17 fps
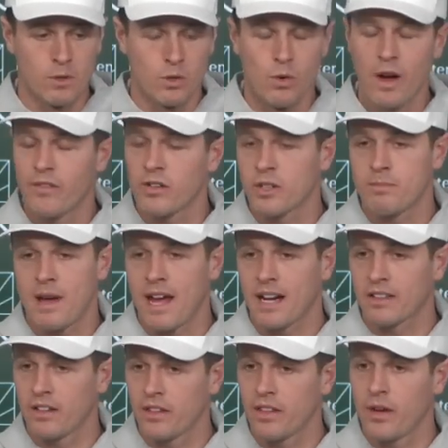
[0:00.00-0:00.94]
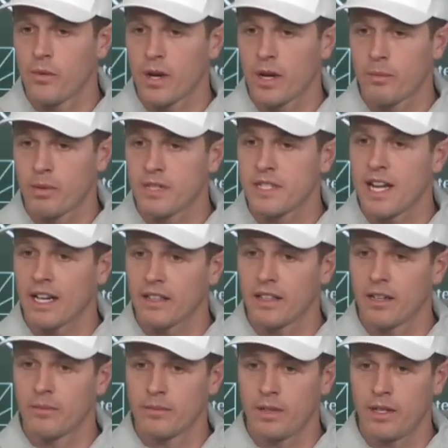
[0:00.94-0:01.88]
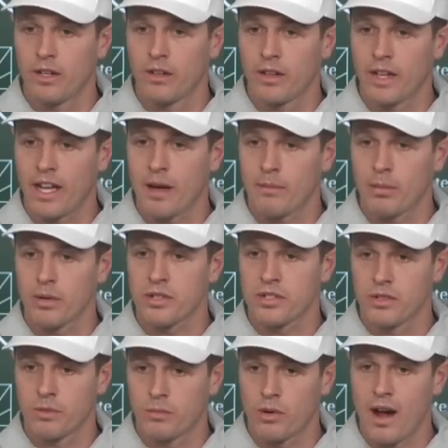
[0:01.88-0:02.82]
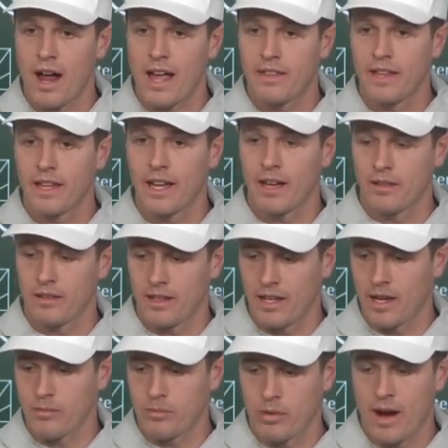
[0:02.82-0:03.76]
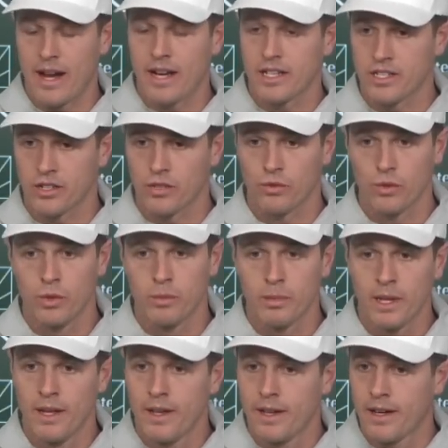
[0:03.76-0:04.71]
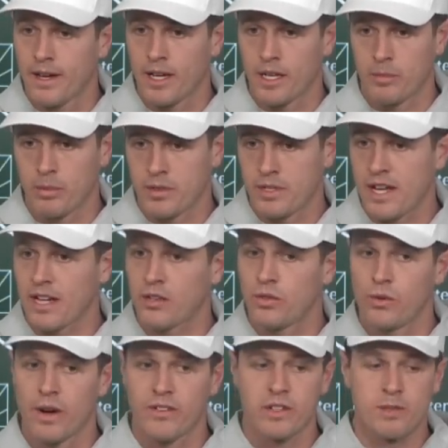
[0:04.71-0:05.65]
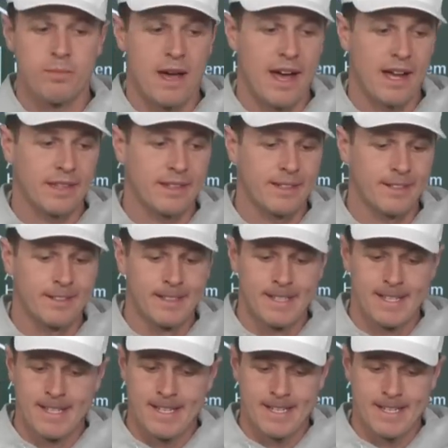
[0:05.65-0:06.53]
Whoever's back there, they want to protect them. You know, they got personal pride. They got pride as a group to protect whoever's back there.